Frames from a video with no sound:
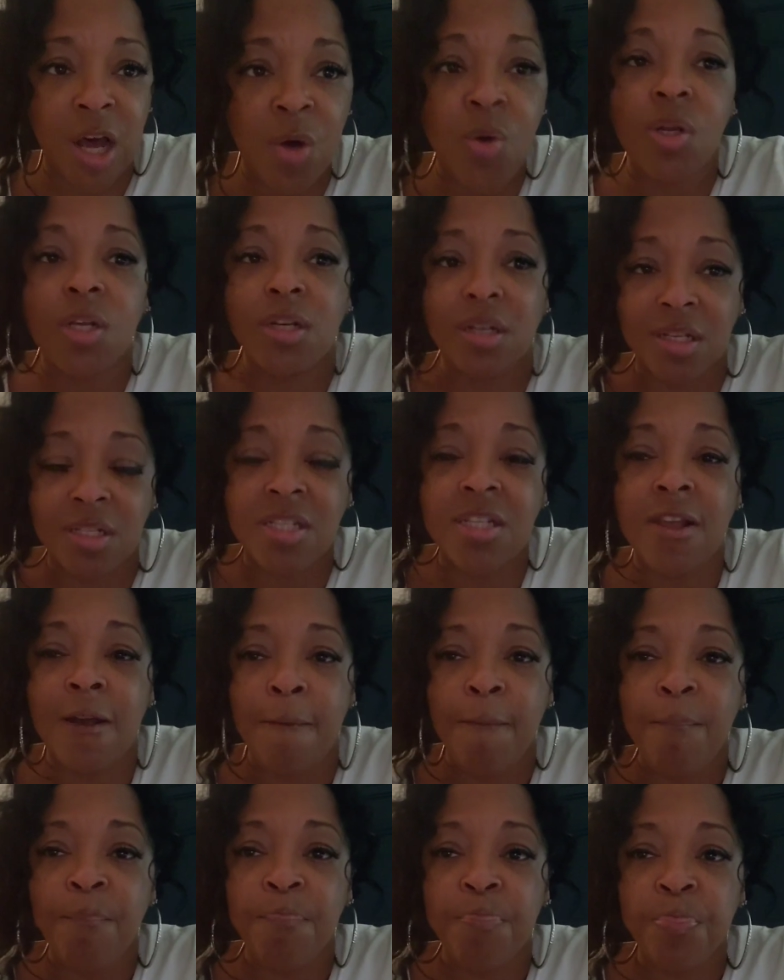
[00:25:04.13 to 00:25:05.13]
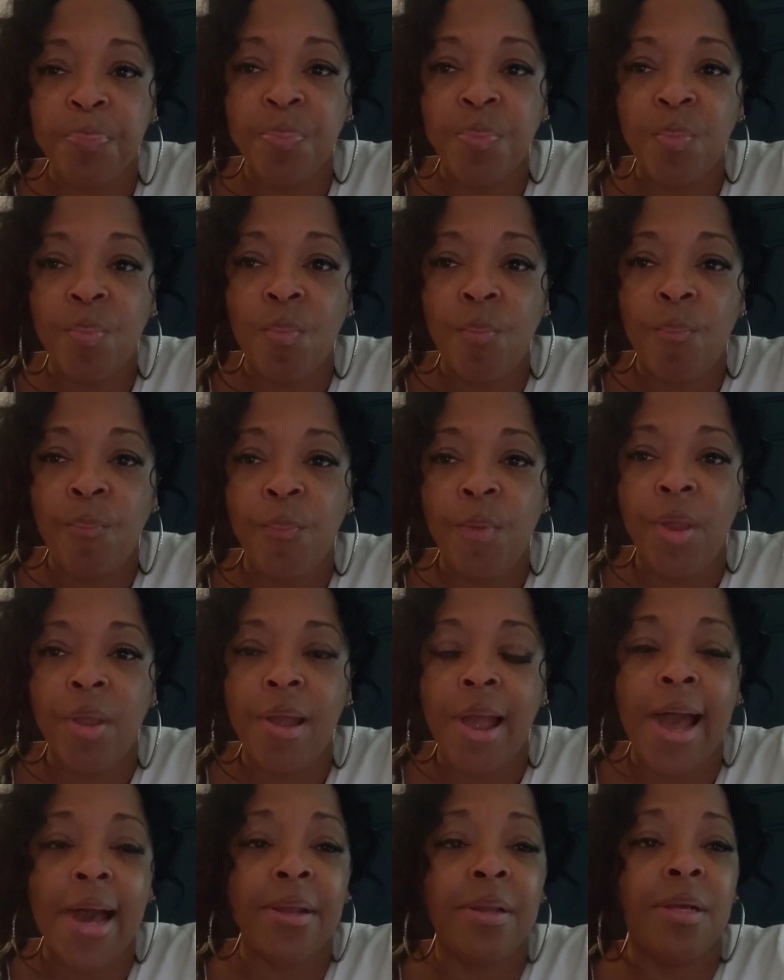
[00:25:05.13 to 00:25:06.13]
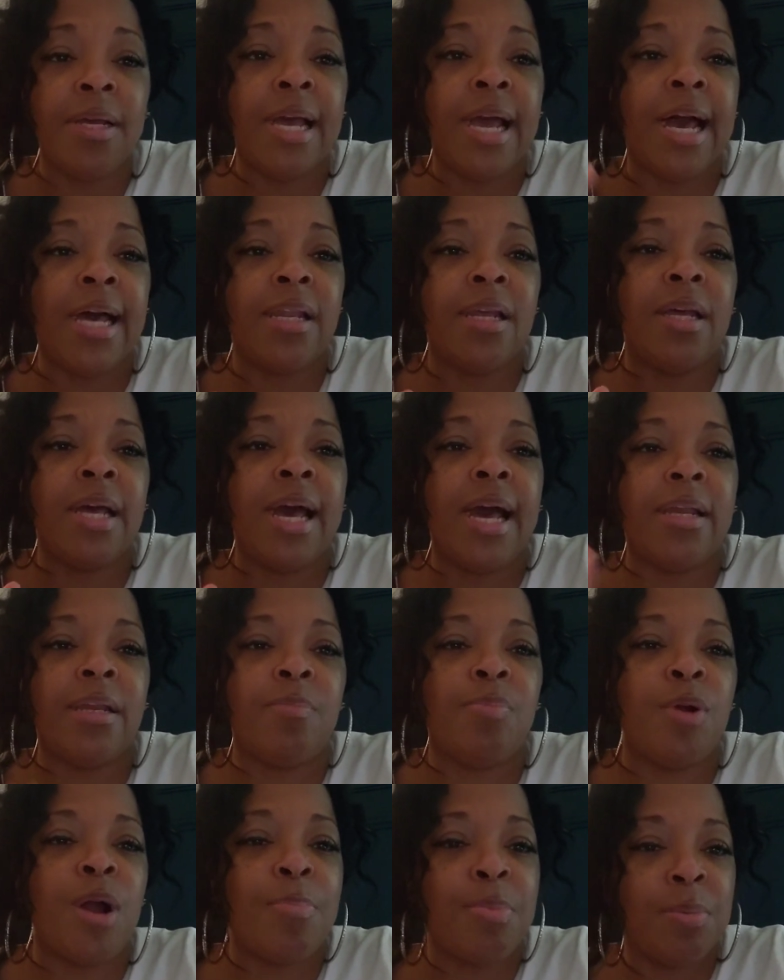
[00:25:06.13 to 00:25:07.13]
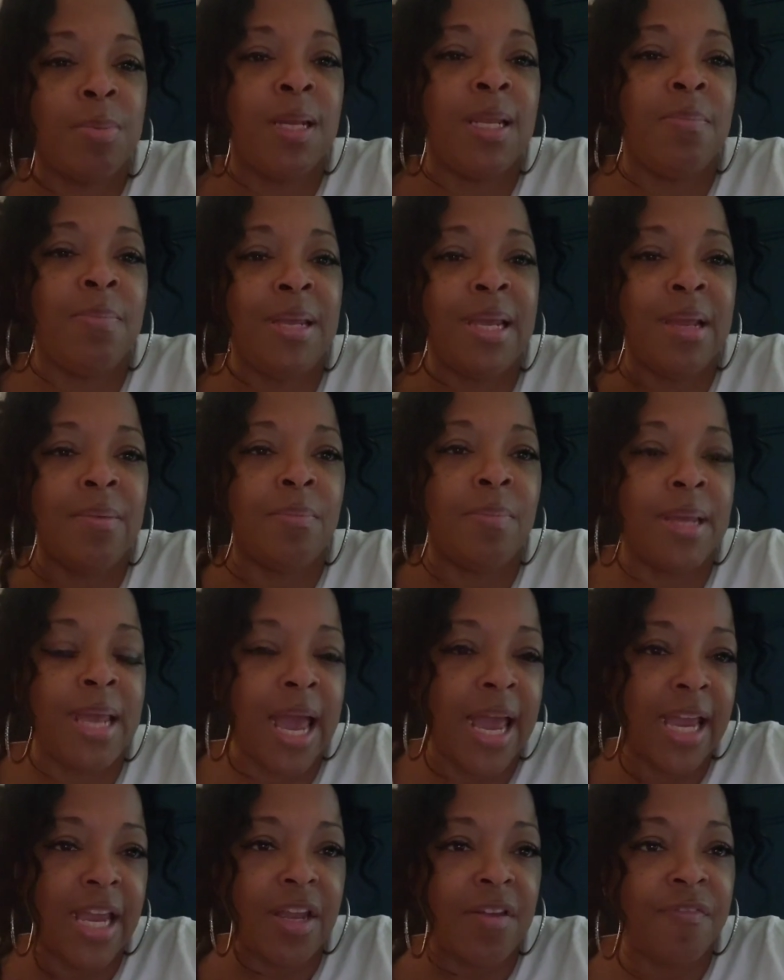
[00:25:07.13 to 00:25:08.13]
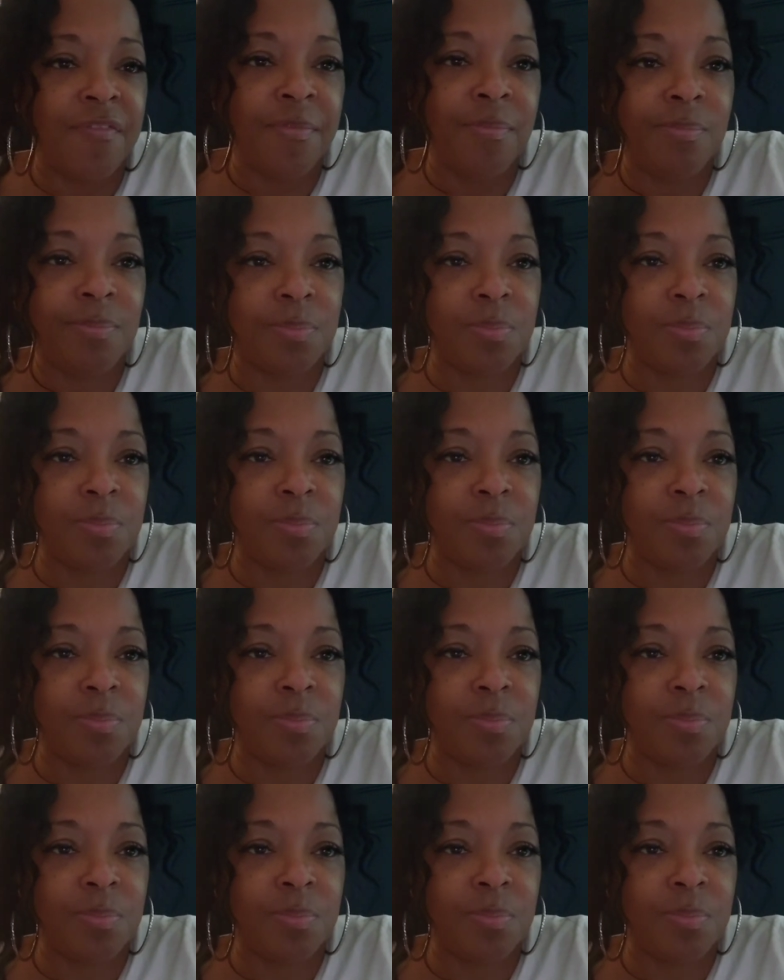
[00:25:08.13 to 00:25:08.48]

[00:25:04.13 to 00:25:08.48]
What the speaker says: taught us how to properly behave.